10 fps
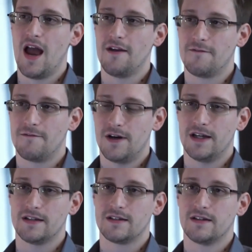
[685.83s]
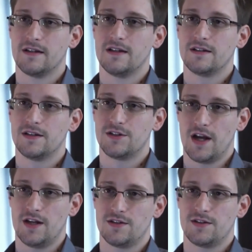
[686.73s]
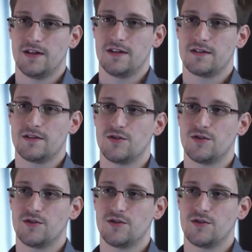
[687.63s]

and fight to change things,